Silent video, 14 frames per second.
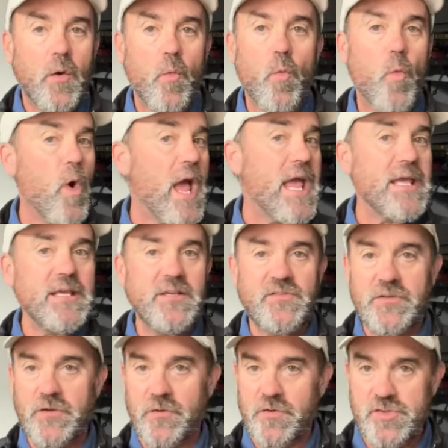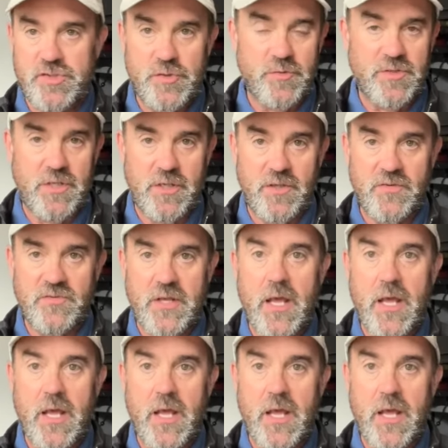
way easier to shoot this,